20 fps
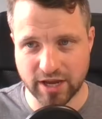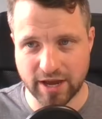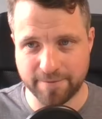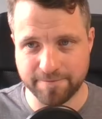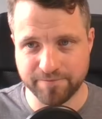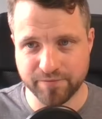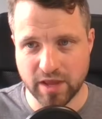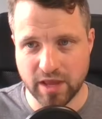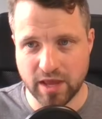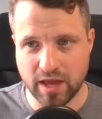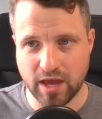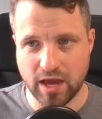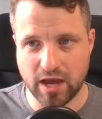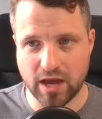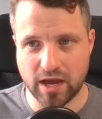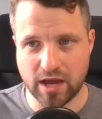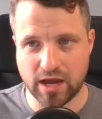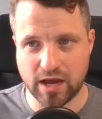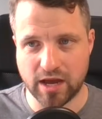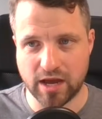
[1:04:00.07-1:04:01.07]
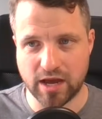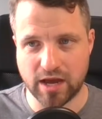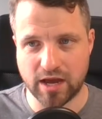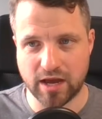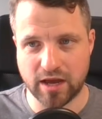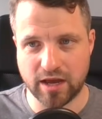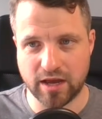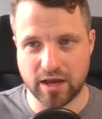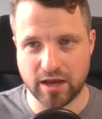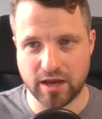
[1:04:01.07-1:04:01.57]
at uh,
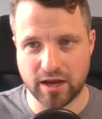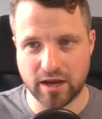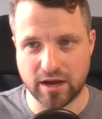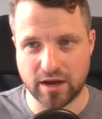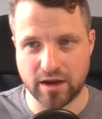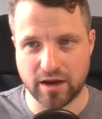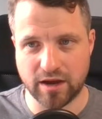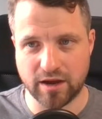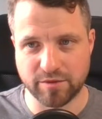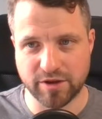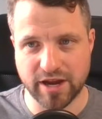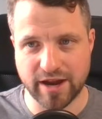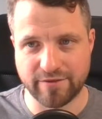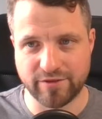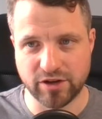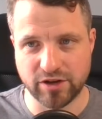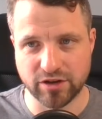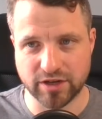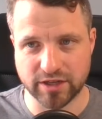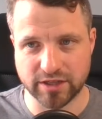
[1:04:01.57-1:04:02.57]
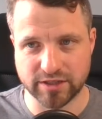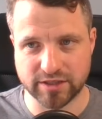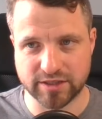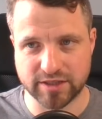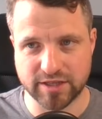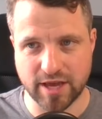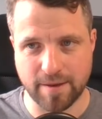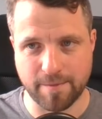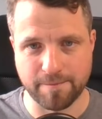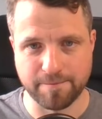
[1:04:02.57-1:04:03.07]
uh, I'm going to have a look
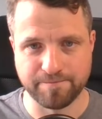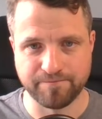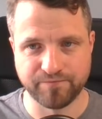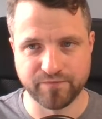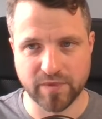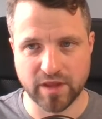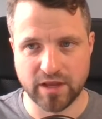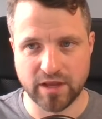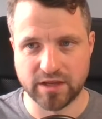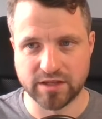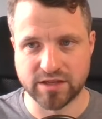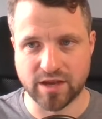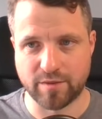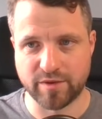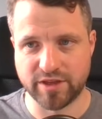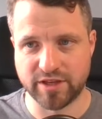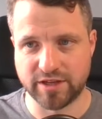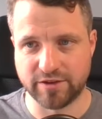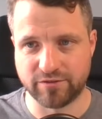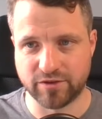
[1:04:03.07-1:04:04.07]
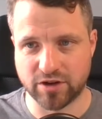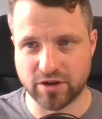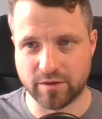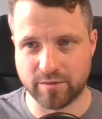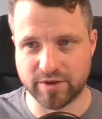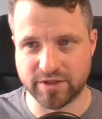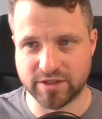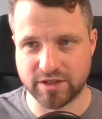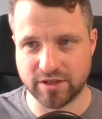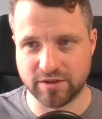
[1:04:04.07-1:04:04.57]
at um, some of the different
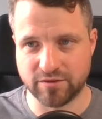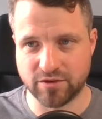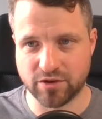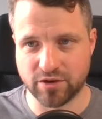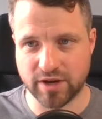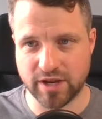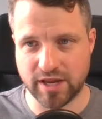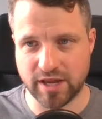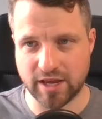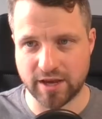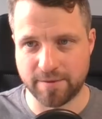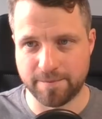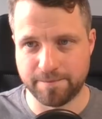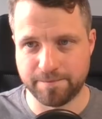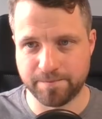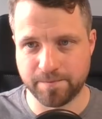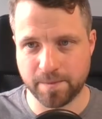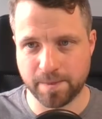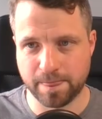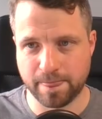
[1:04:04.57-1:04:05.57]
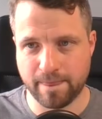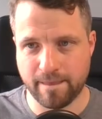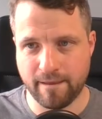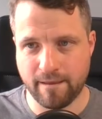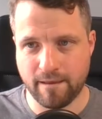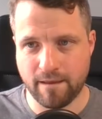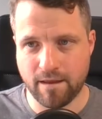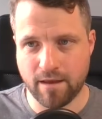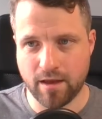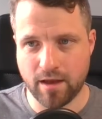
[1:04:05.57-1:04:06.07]
comments that you've got here.
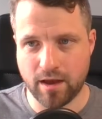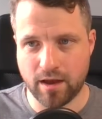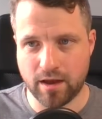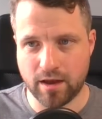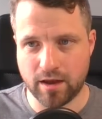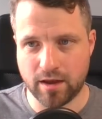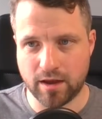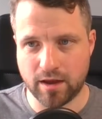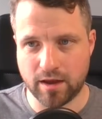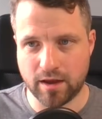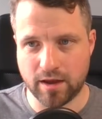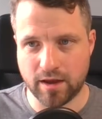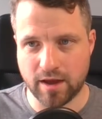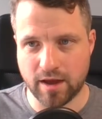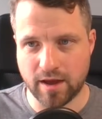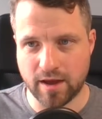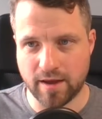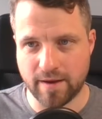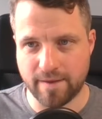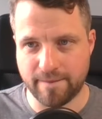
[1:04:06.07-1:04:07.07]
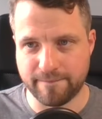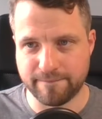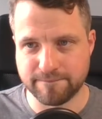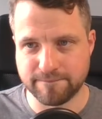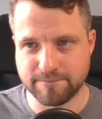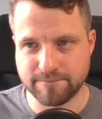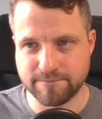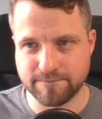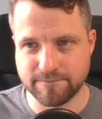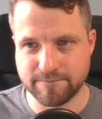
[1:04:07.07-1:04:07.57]
Uh,
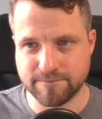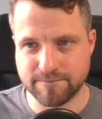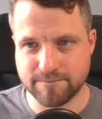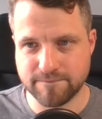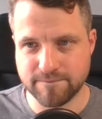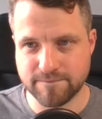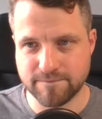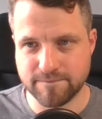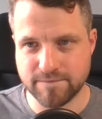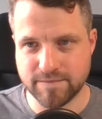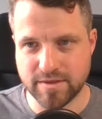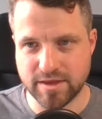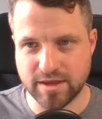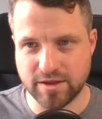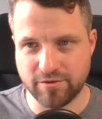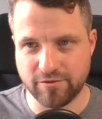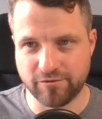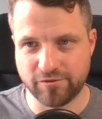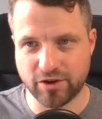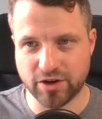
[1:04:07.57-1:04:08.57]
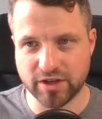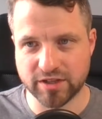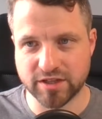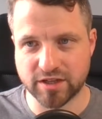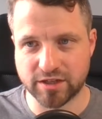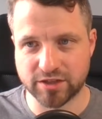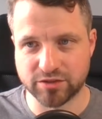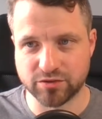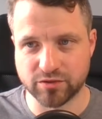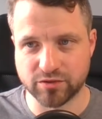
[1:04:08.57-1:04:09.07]

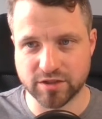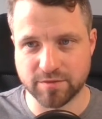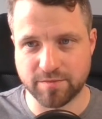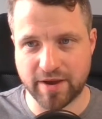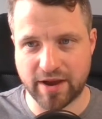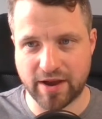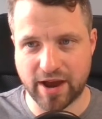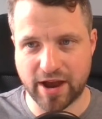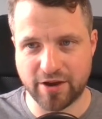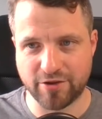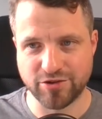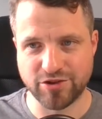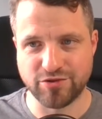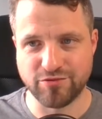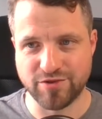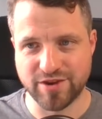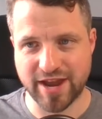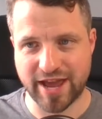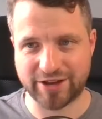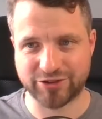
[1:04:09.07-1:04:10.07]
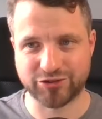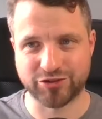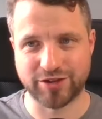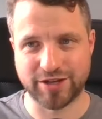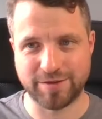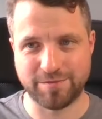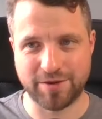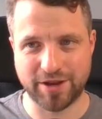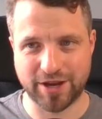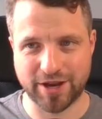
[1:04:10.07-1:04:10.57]
Vonatar talks about how you
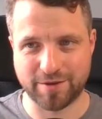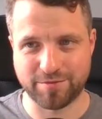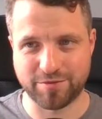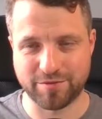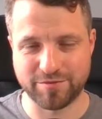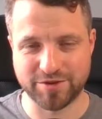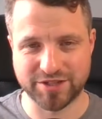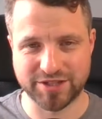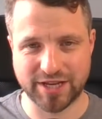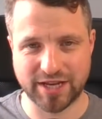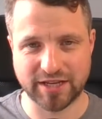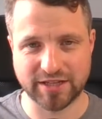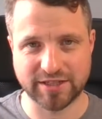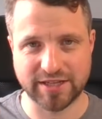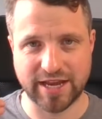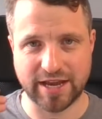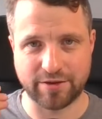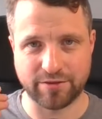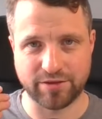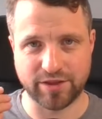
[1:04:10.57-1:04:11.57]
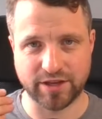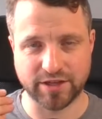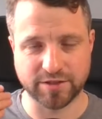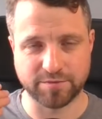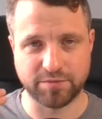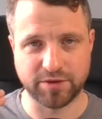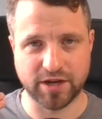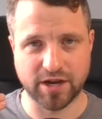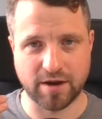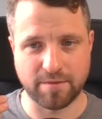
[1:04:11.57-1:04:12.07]
naturally pick up on mistakes and how things
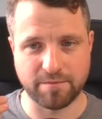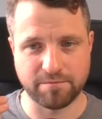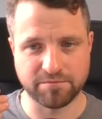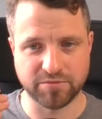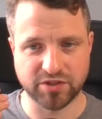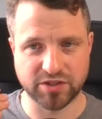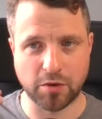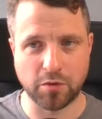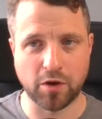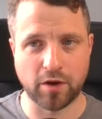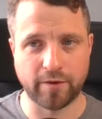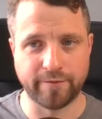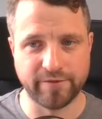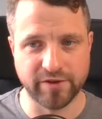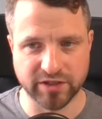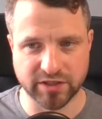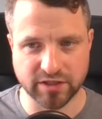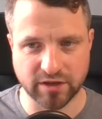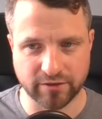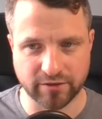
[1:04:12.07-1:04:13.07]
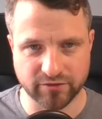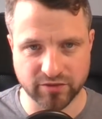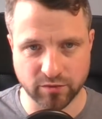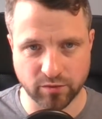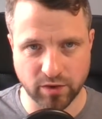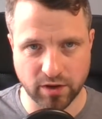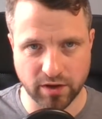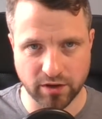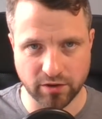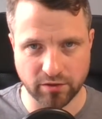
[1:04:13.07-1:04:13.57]
become so obvious after a
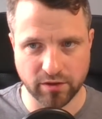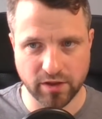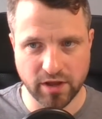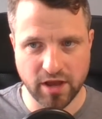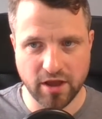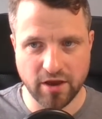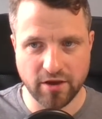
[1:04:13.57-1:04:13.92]
while.